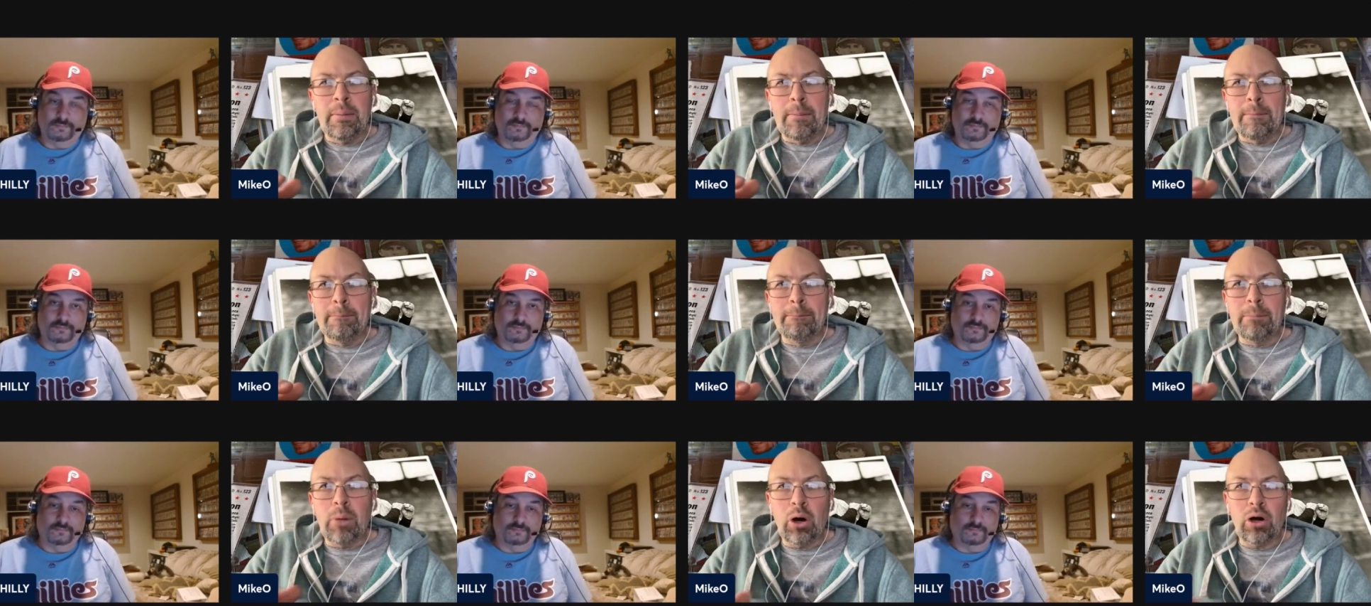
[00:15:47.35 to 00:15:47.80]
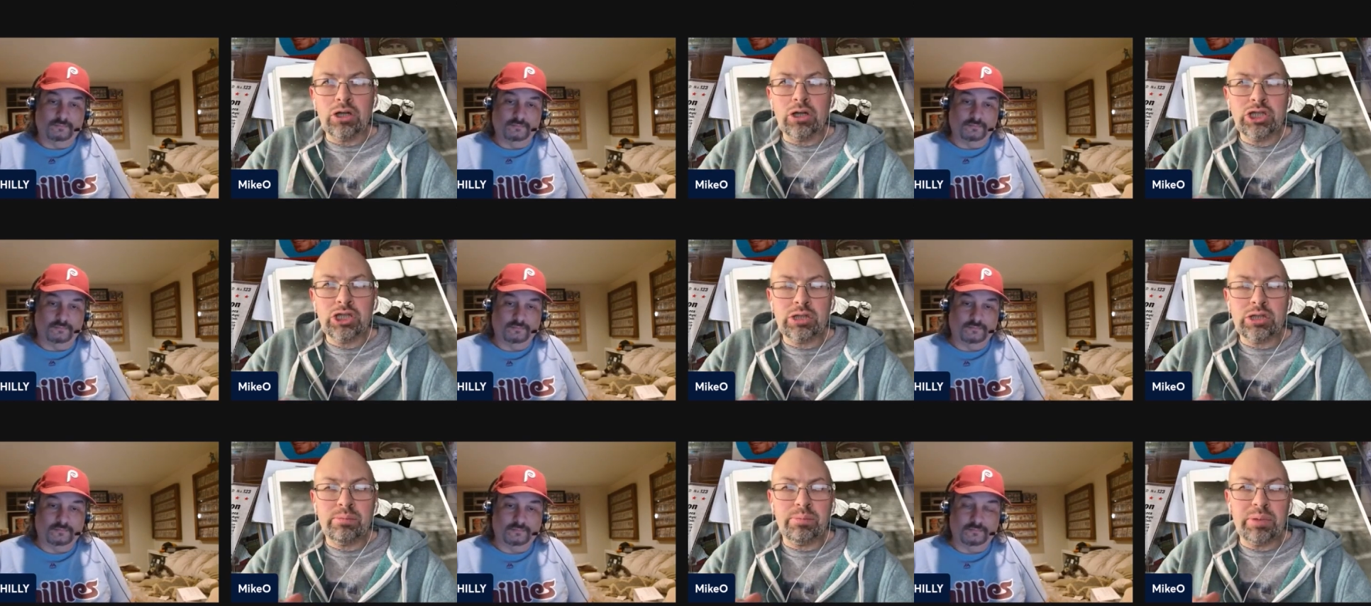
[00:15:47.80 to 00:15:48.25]

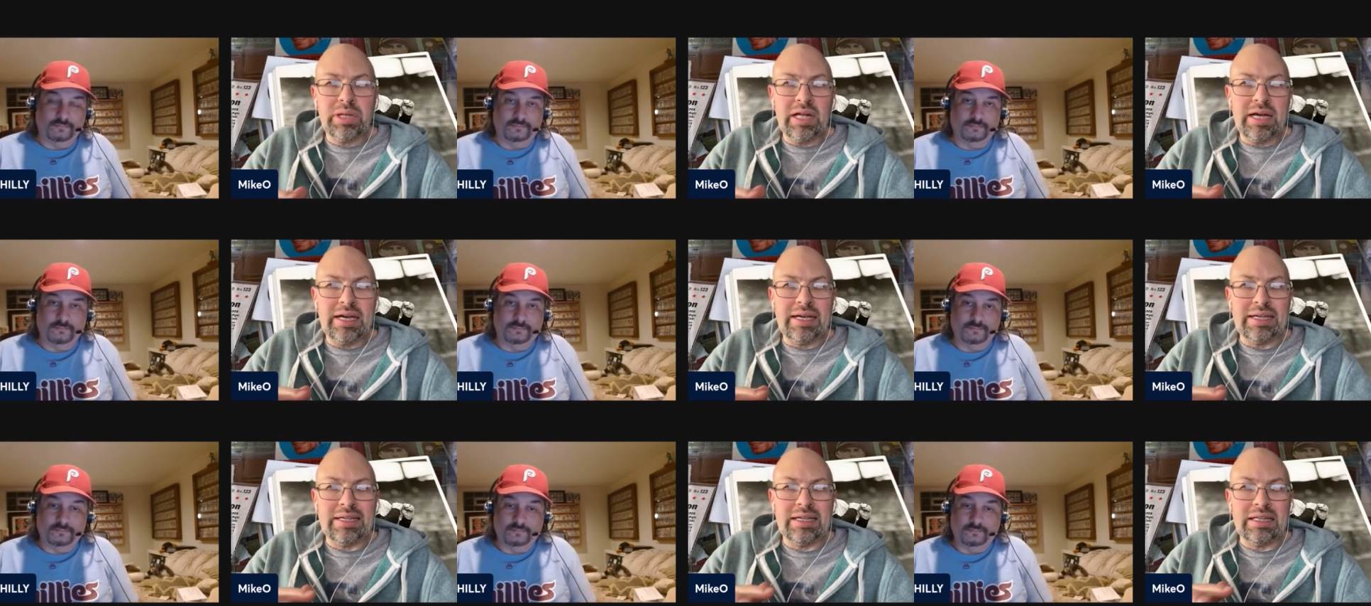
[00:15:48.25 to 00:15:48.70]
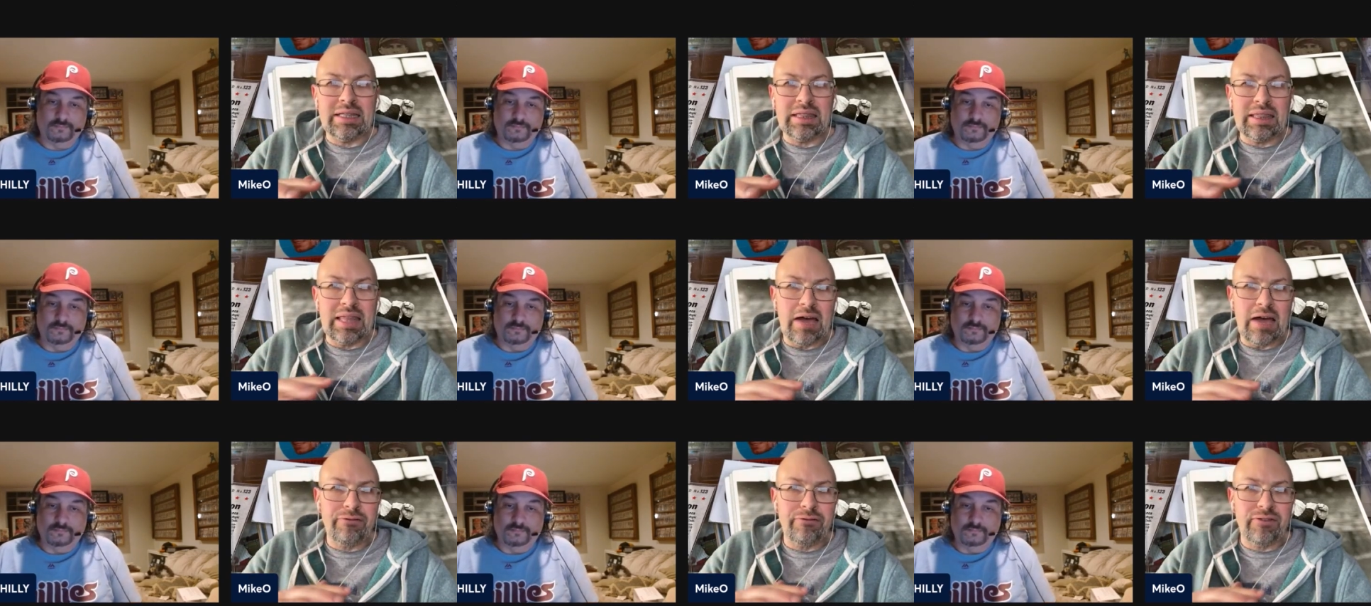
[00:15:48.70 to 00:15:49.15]
Speaker 1: Marsh play
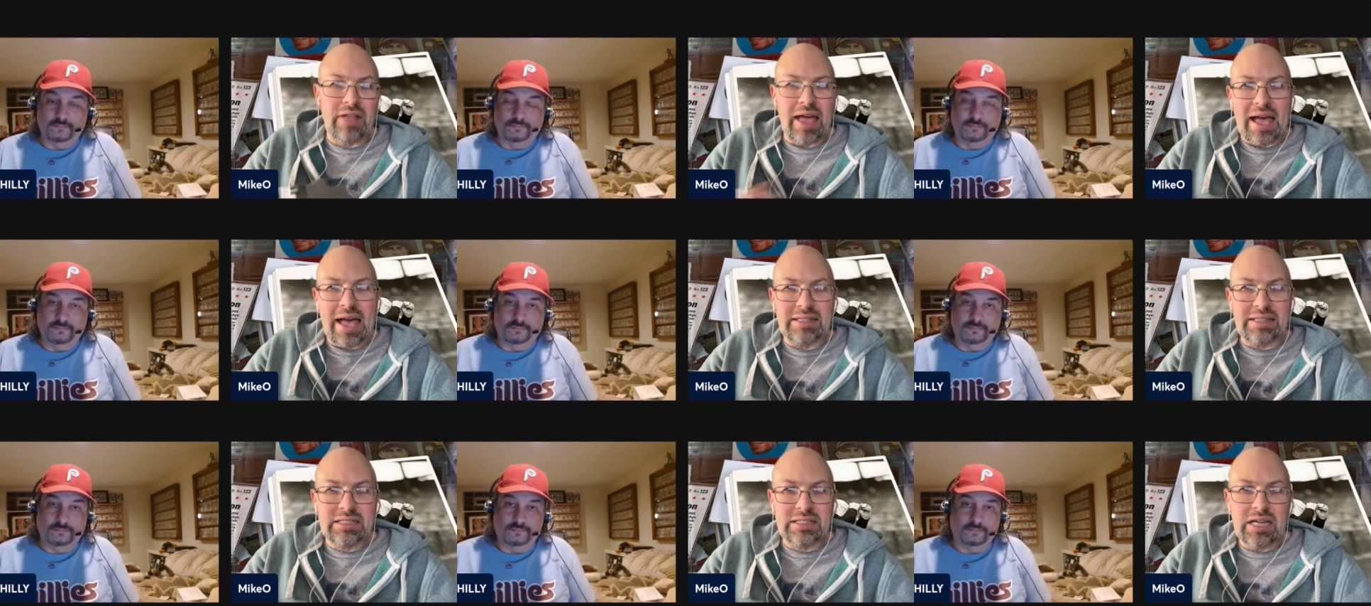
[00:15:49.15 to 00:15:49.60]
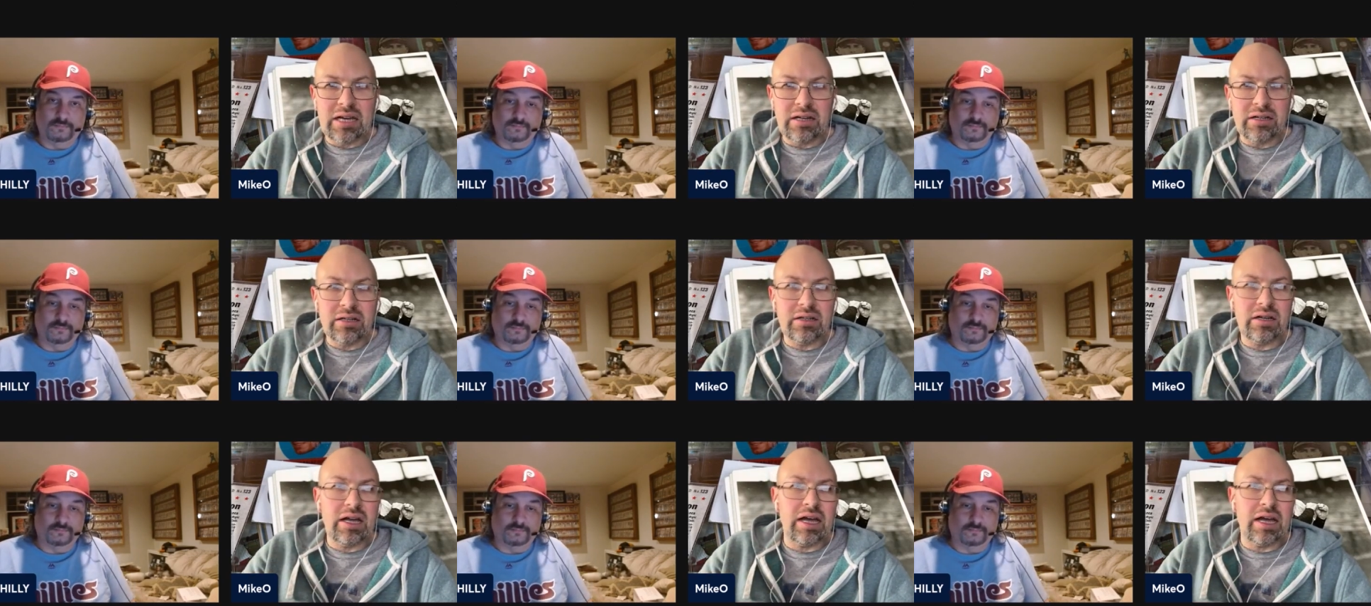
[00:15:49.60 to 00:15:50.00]
left and center,